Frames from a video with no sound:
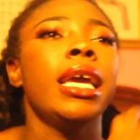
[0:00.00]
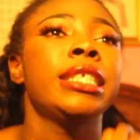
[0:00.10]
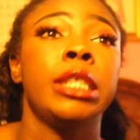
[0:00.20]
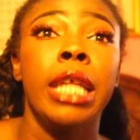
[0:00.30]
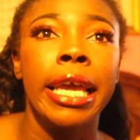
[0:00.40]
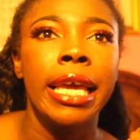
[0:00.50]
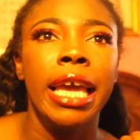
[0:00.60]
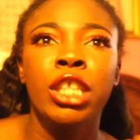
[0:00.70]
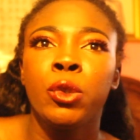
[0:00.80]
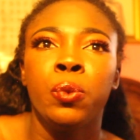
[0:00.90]
it's like,
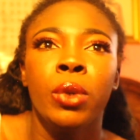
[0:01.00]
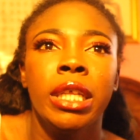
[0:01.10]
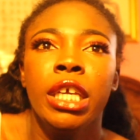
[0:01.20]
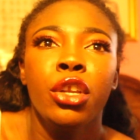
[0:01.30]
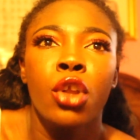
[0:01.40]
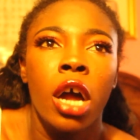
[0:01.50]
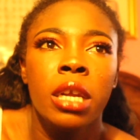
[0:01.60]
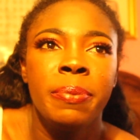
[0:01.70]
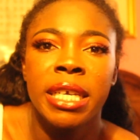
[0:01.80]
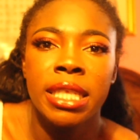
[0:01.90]
it's really not
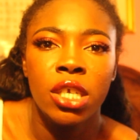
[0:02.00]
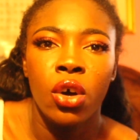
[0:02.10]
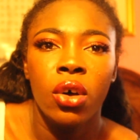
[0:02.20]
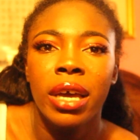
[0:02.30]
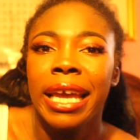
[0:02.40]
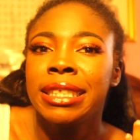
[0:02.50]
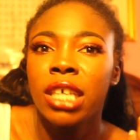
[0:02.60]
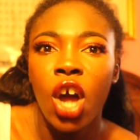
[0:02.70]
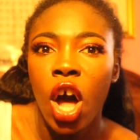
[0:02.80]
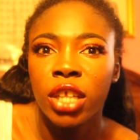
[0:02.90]
a big deal. It's
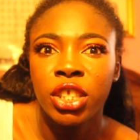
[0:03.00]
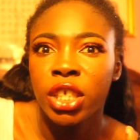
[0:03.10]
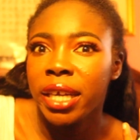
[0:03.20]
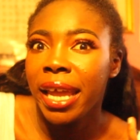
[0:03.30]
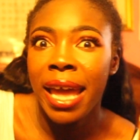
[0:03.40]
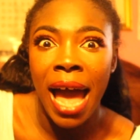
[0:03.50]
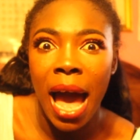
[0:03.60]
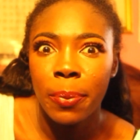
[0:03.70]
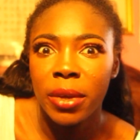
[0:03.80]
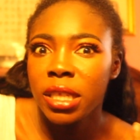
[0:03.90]
a concert, it
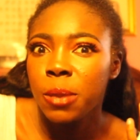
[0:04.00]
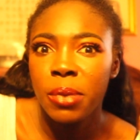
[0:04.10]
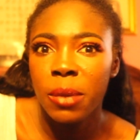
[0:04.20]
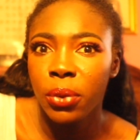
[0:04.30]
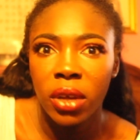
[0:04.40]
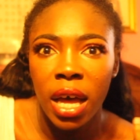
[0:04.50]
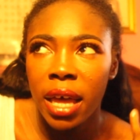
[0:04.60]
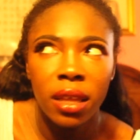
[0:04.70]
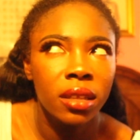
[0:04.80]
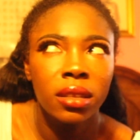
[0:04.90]
happens, people
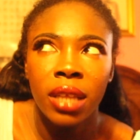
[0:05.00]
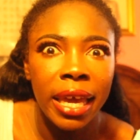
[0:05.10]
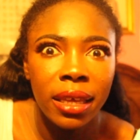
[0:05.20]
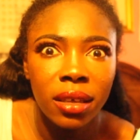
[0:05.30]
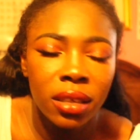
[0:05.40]
cut. Like,